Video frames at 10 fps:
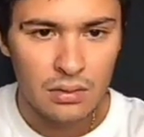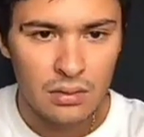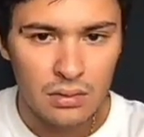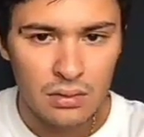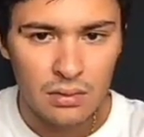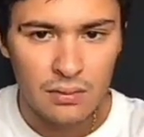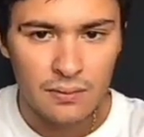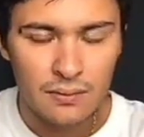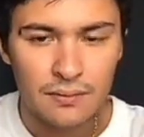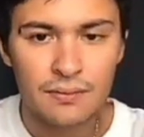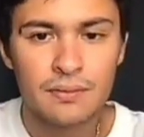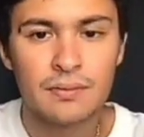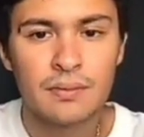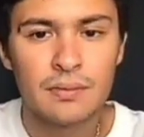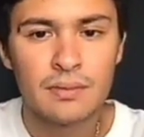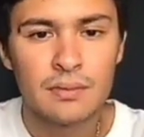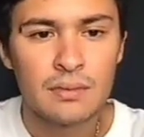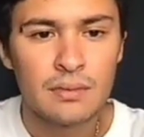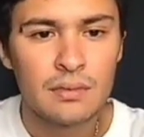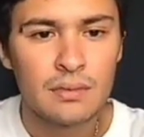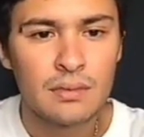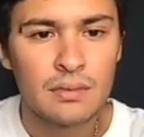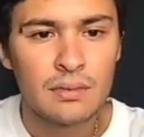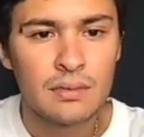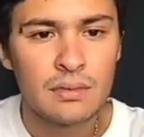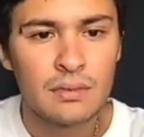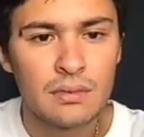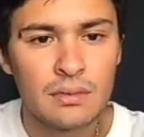This person isn't speaking.